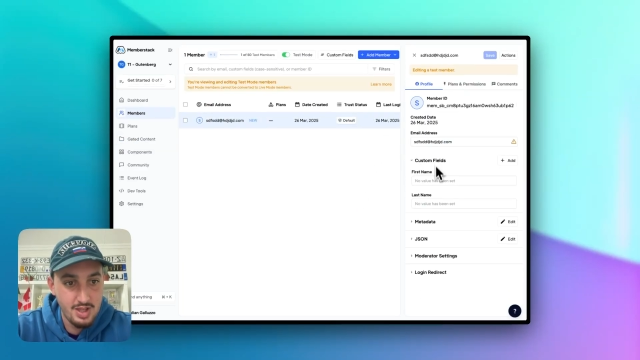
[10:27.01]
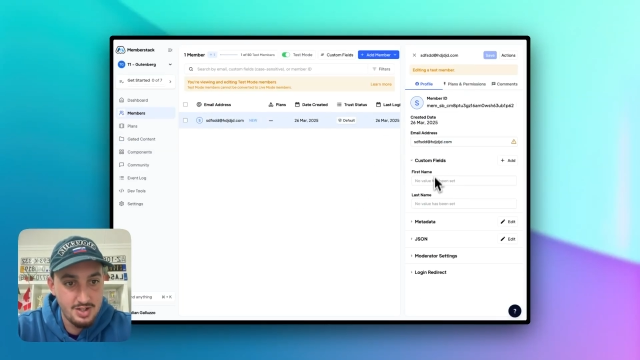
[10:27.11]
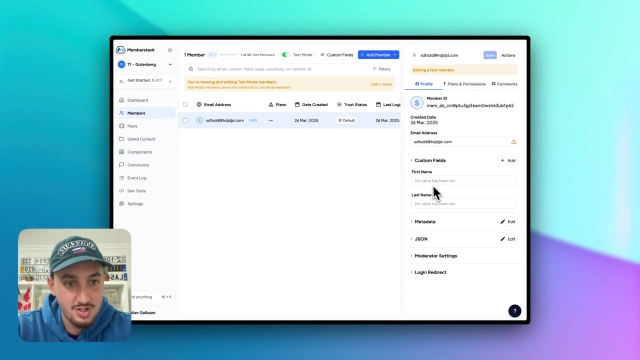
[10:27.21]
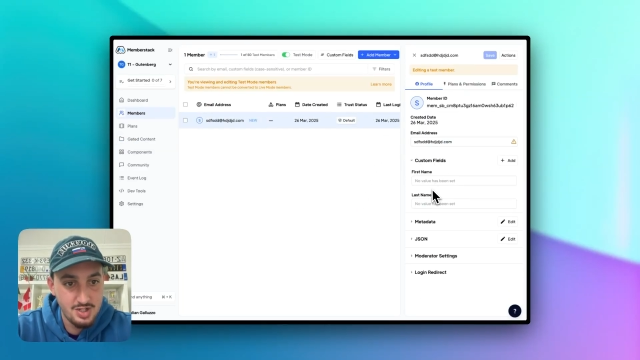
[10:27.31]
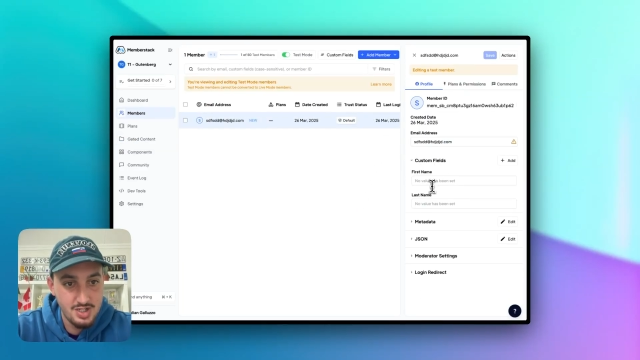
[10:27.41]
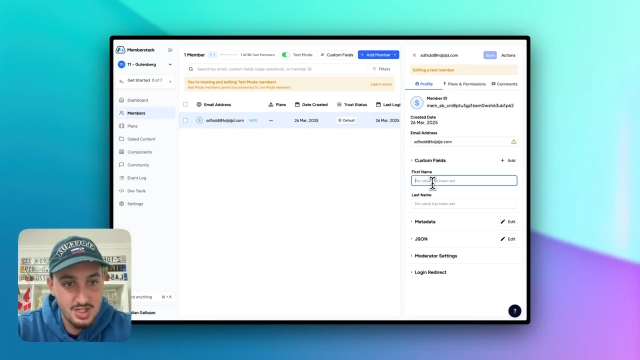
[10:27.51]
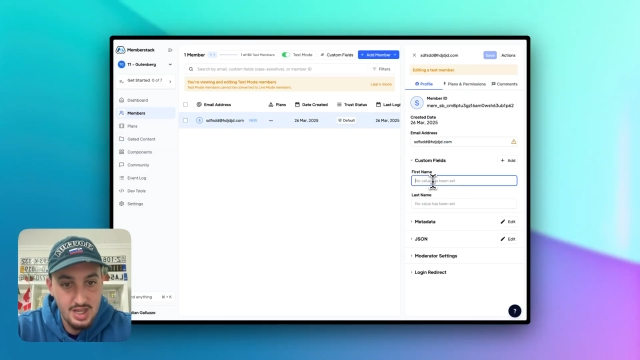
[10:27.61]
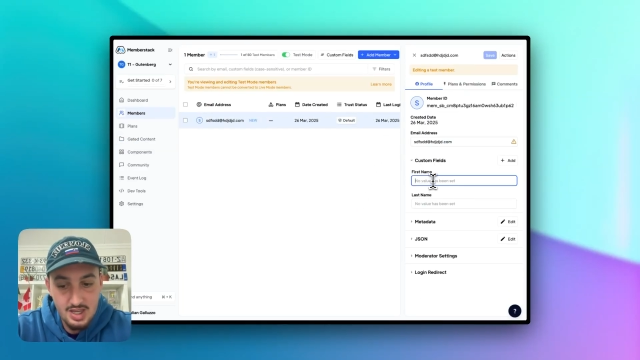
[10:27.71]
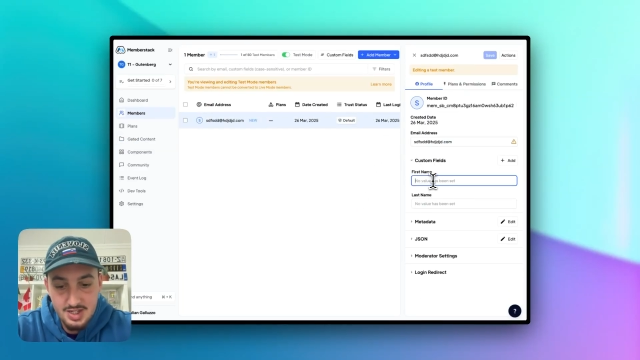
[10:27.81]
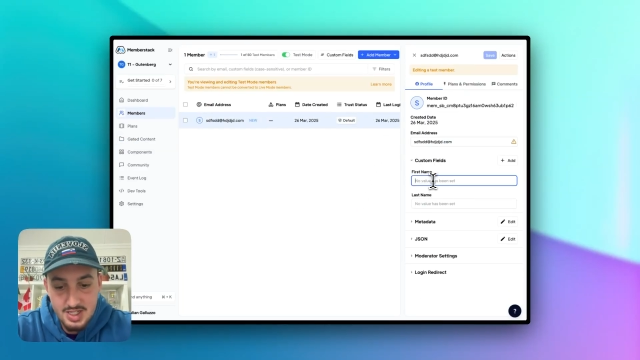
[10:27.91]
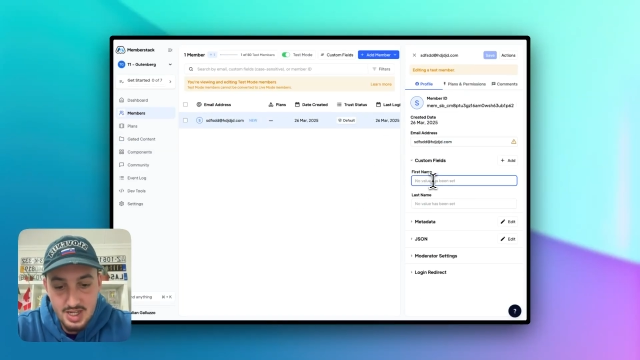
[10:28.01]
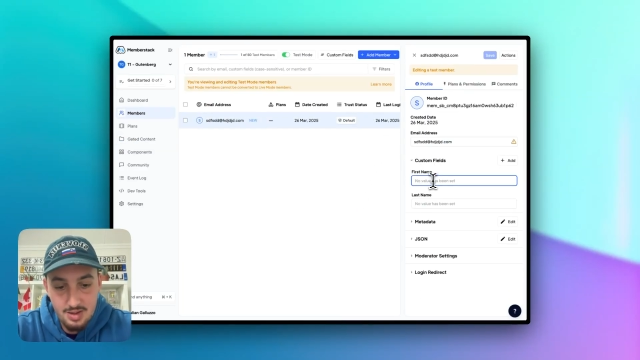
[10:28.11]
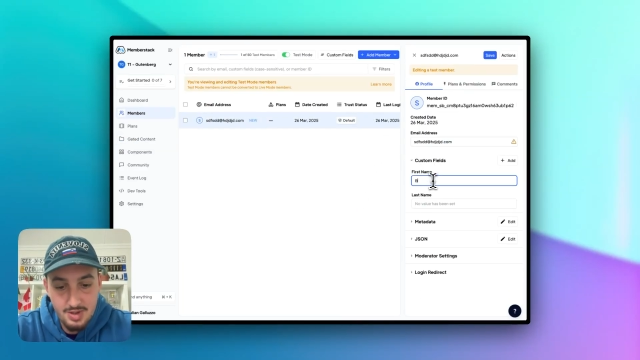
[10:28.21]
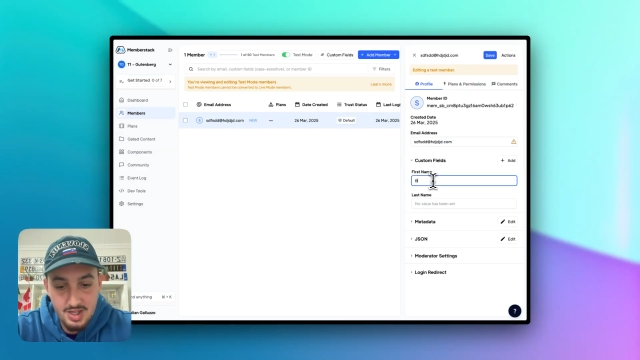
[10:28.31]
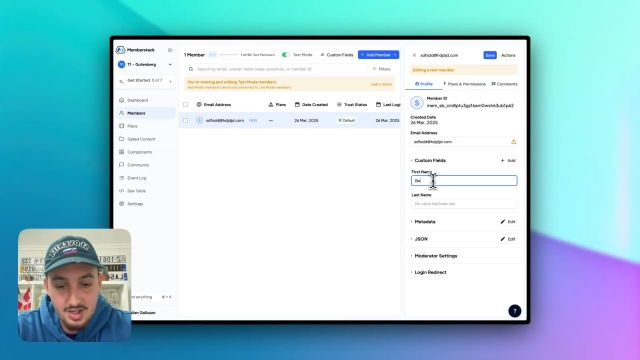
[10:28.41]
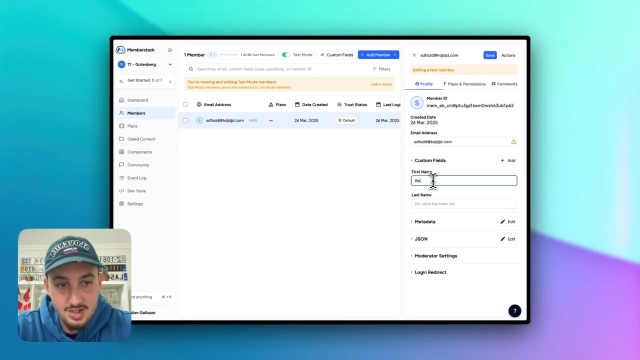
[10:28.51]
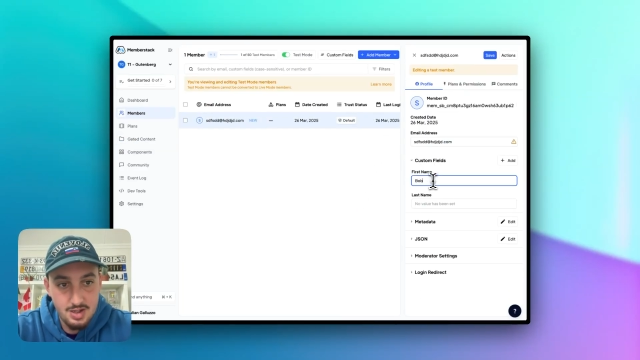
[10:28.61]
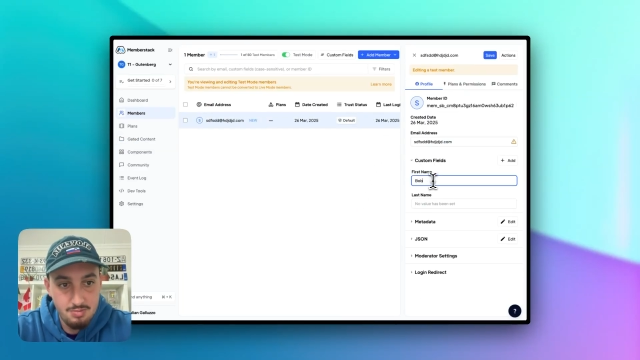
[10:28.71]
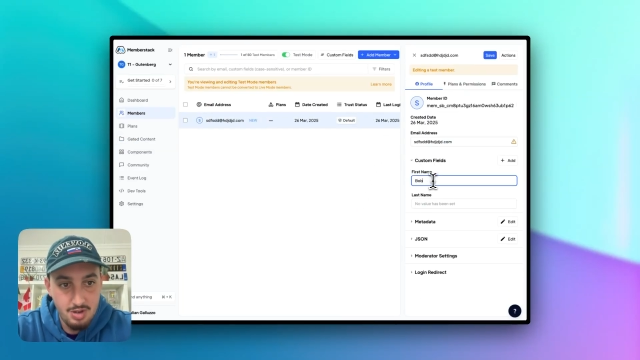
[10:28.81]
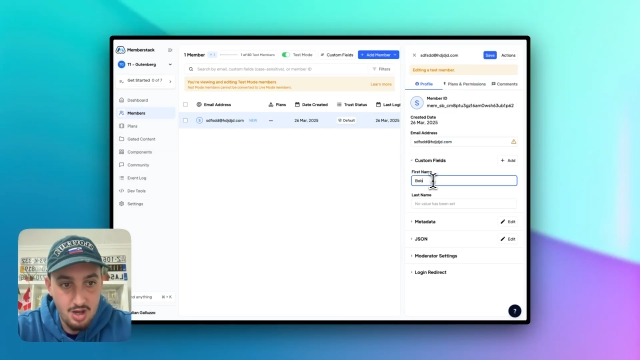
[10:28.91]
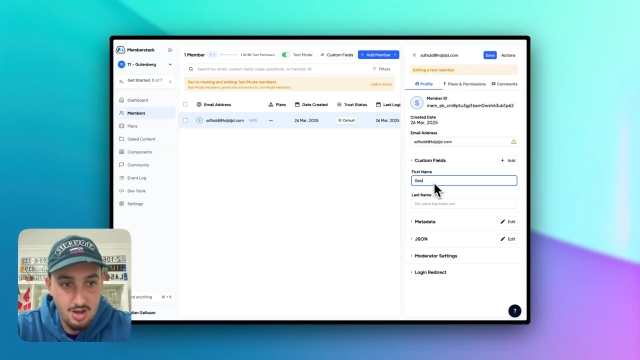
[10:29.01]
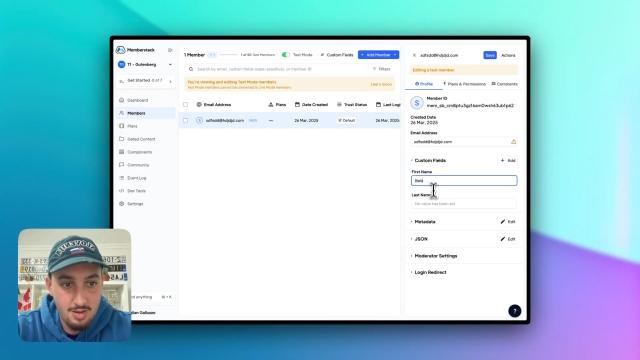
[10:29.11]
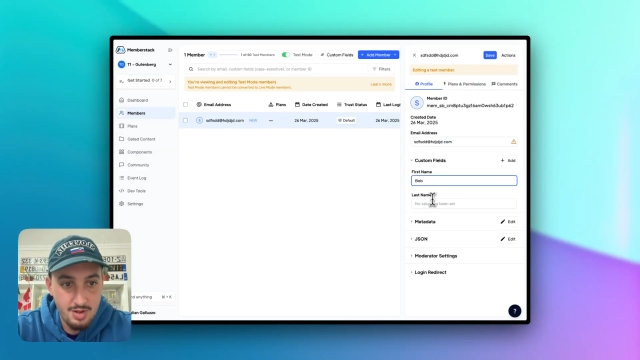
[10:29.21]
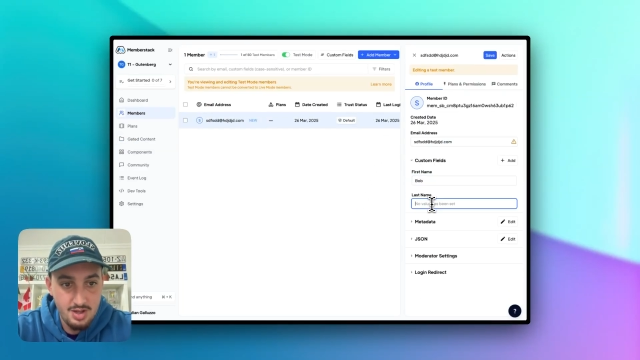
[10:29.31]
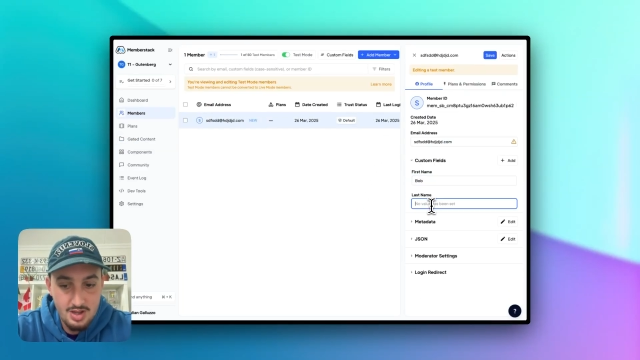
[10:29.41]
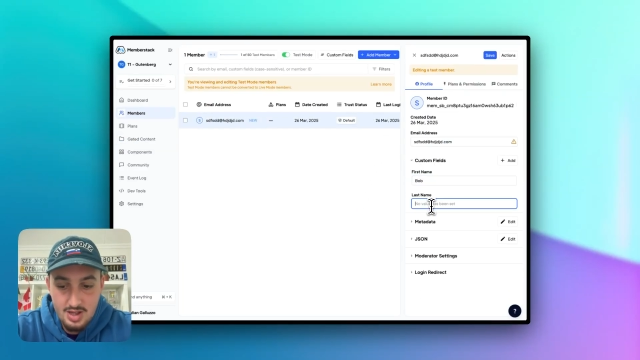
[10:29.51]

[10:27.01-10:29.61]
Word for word: Let's just say his name is Bob